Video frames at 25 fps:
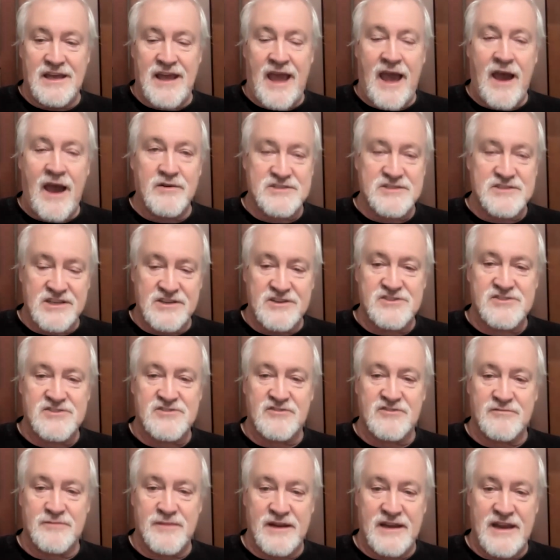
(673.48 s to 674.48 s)
how it's going to
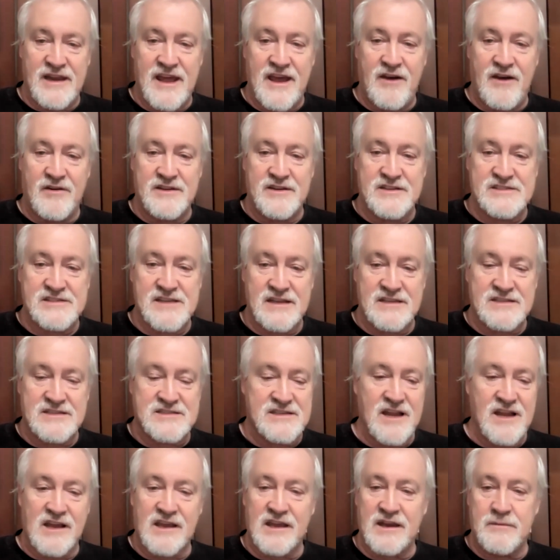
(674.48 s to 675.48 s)
serve me now is
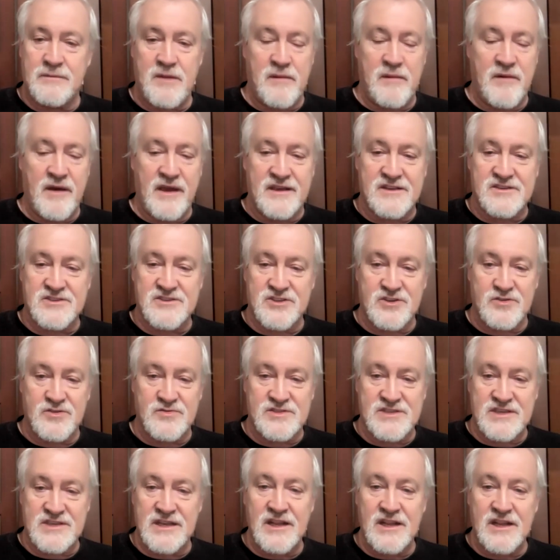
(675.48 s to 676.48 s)
it's not going to be my
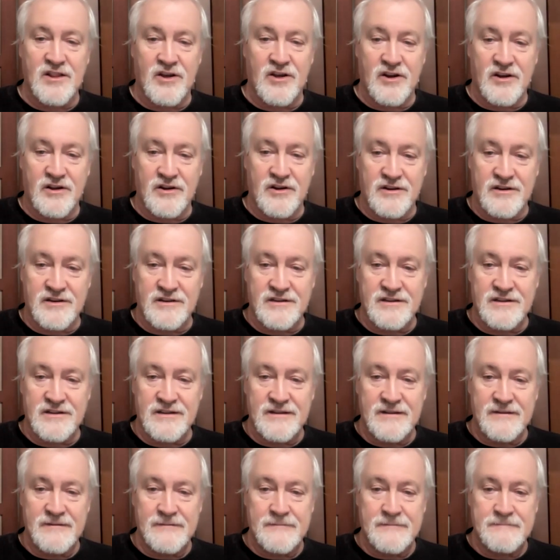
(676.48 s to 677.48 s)
excuse any longer.
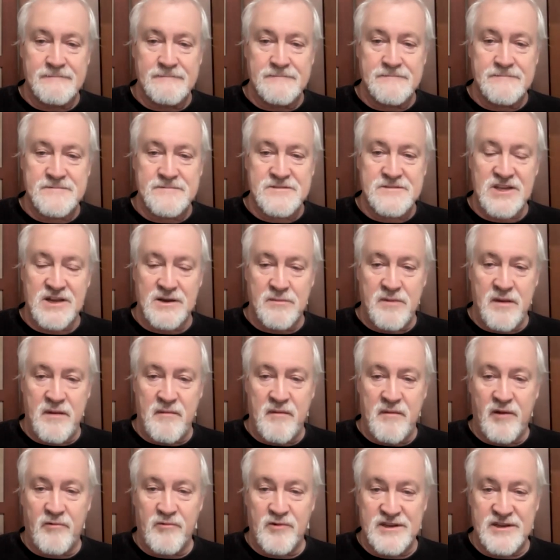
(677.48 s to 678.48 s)
It's going to be
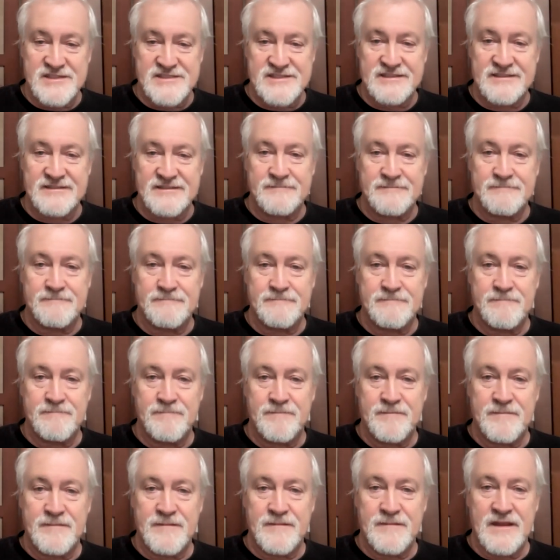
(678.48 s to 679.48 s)
my reason.
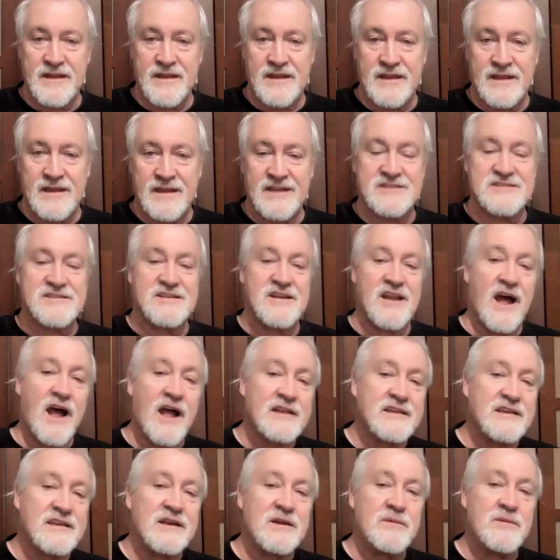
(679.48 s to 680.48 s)
It's
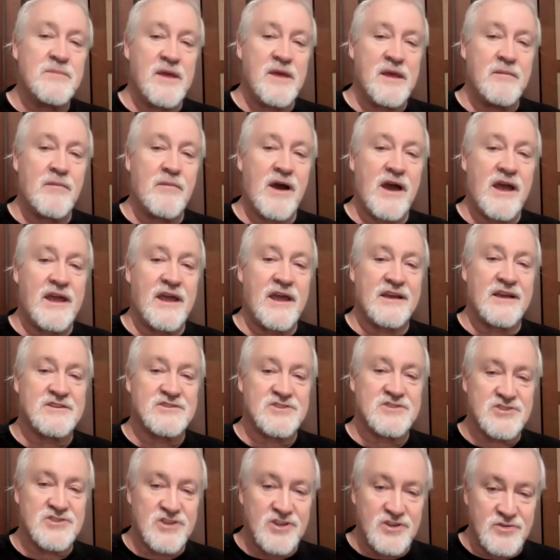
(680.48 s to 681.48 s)
not going to be my
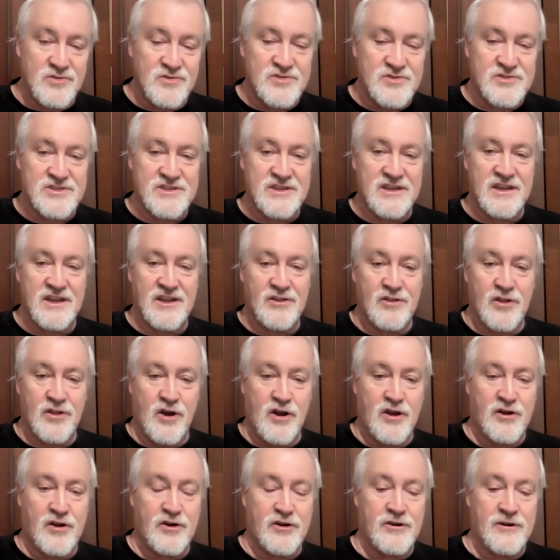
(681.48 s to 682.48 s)
excuse any
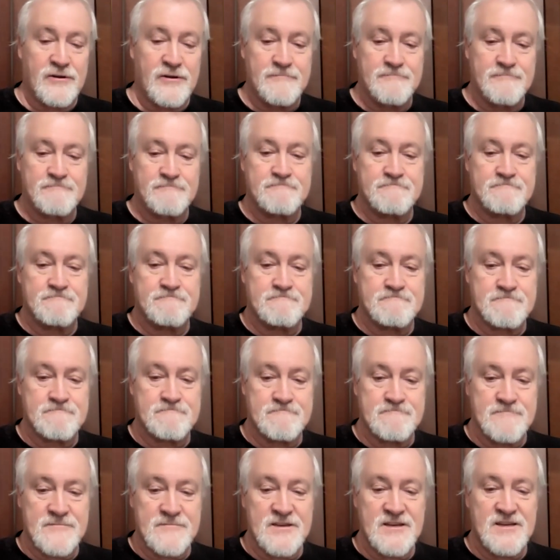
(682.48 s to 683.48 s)
longer.
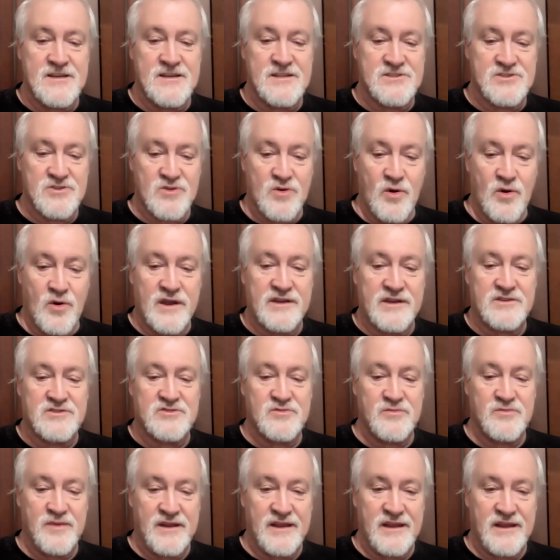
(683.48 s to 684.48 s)
It's going
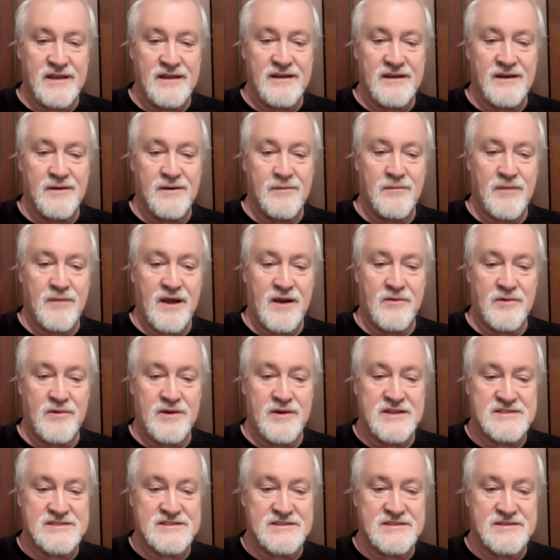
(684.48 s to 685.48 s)
to be my
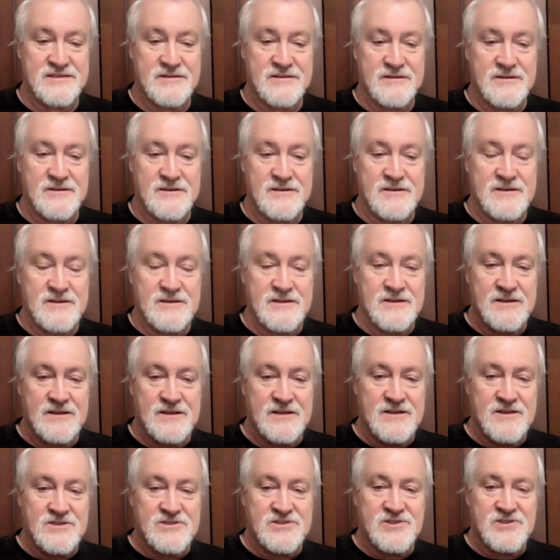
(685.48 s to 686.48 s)
reason.
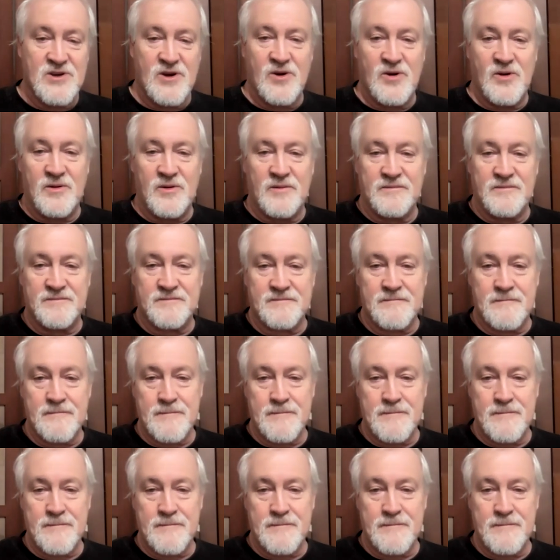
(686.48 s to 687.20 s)
So,